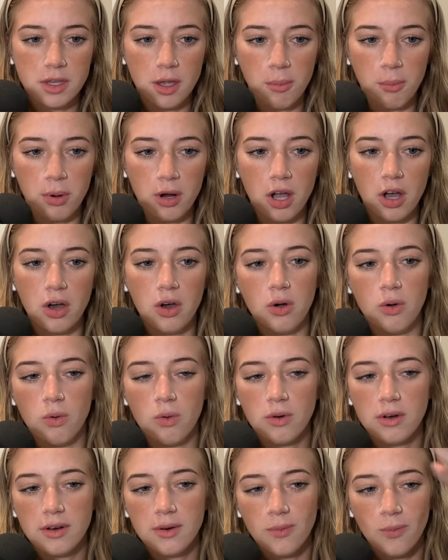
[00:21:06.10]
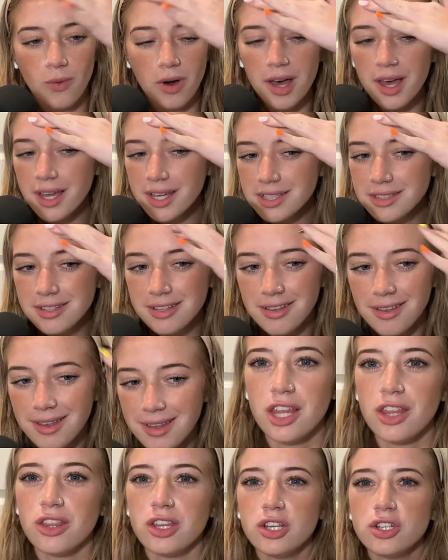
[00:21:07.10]
Bro. What?
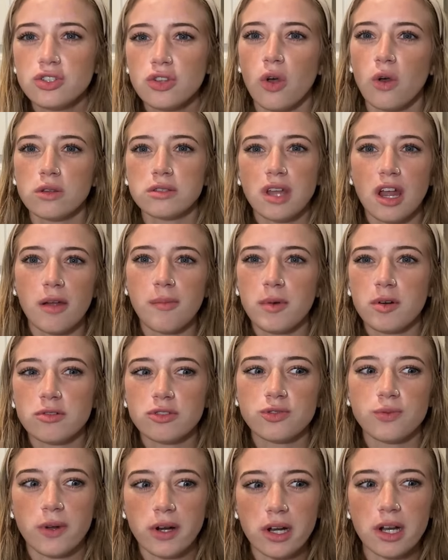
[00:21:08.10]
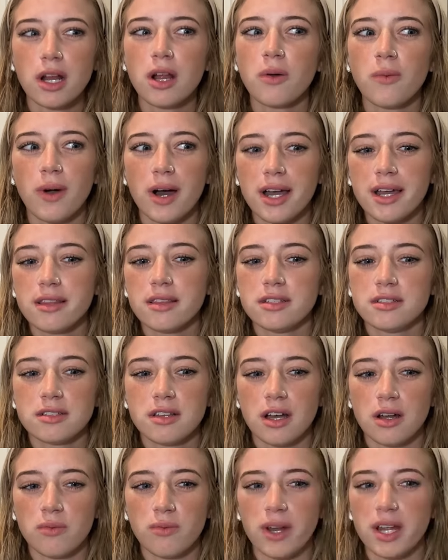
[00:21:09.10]
This whole time I was wondering why this
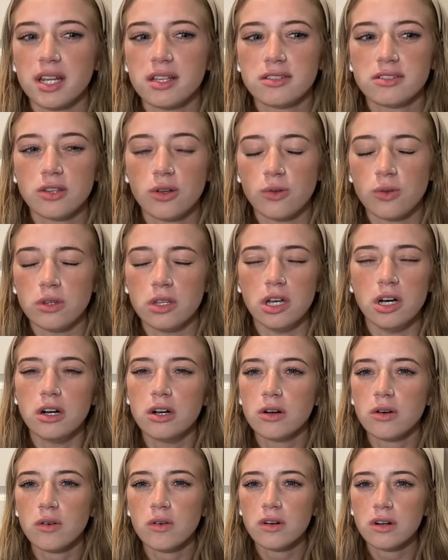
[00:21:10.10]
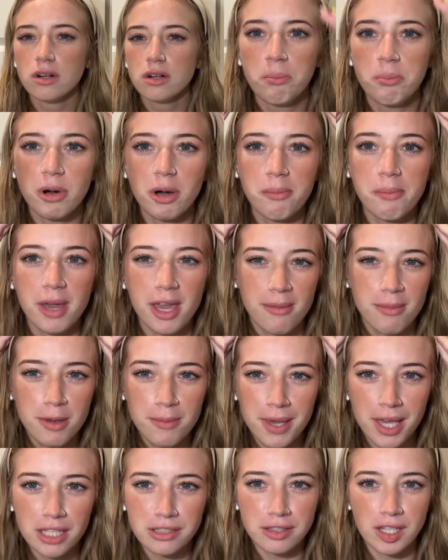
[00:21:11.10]
got rated so low. But maybe
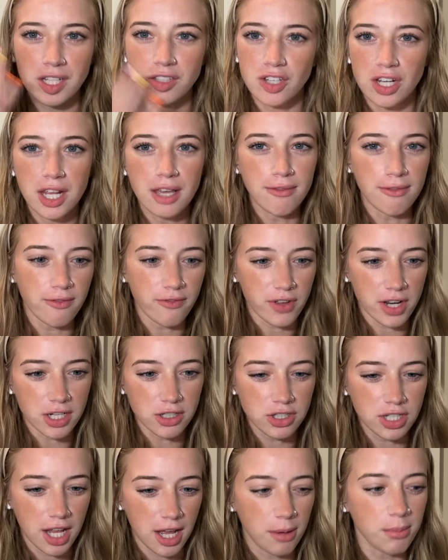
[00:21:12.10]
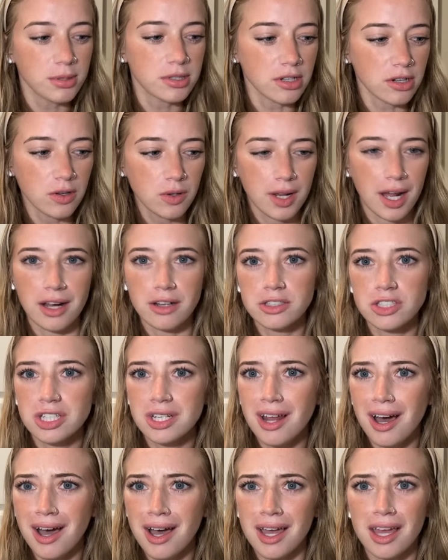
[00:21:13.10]
because they didn't even finish the episode? How did she
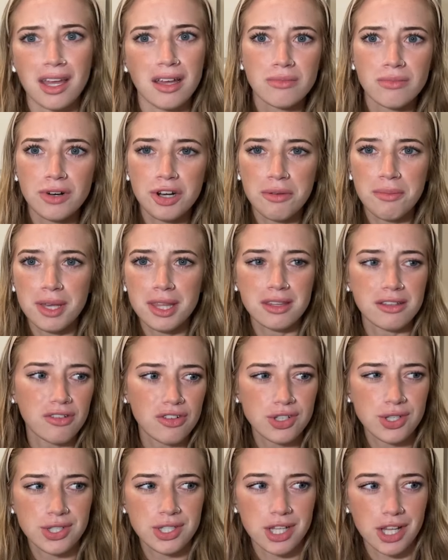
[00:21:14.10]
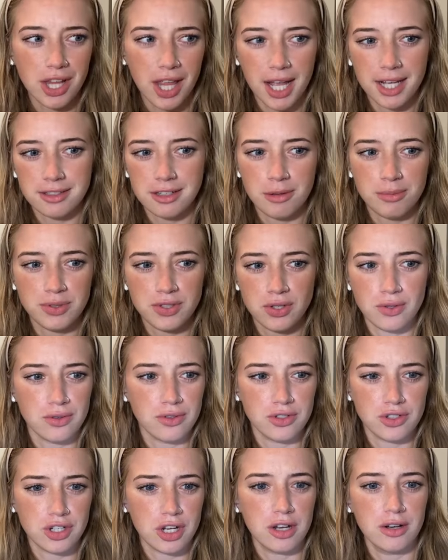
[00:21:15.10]
die? What do you mean this is the last episode of
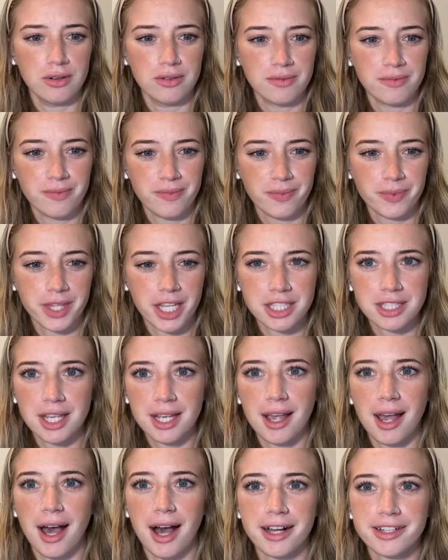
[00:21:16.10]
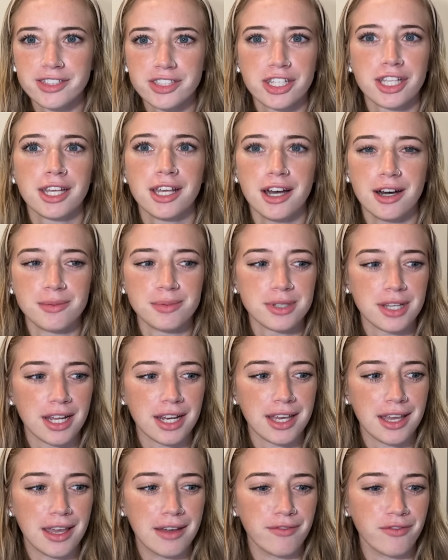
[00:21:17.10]
the show? That's like actually
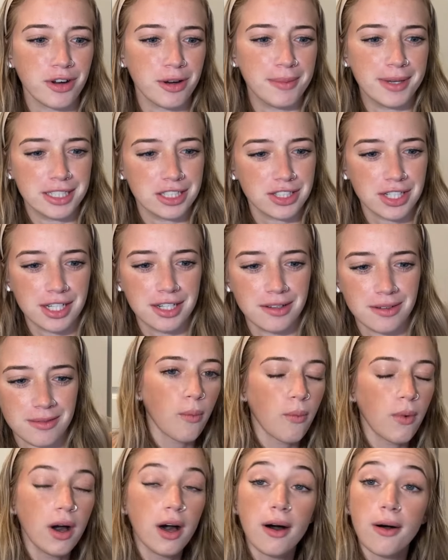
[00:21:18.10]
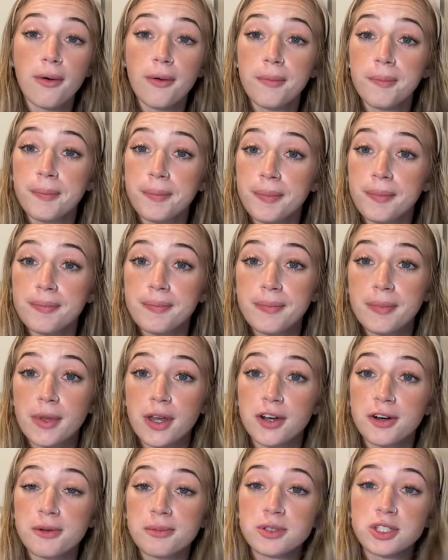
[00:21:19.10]
upsetting information. Well,
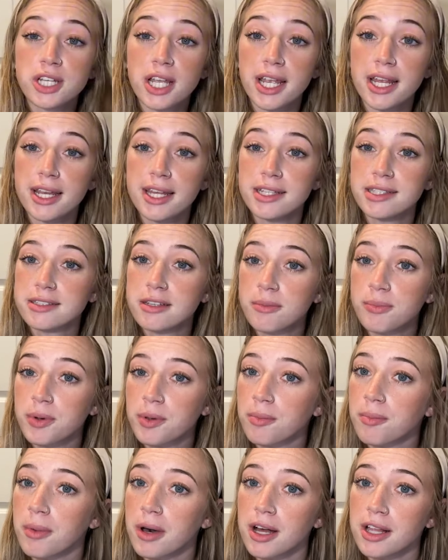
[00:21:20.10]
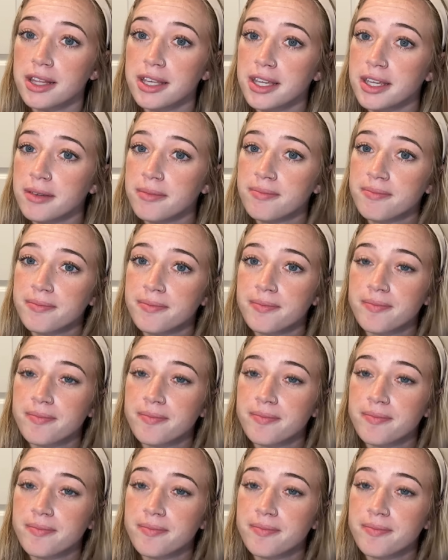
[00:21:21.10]
I oh, hope Shane ends up with Molly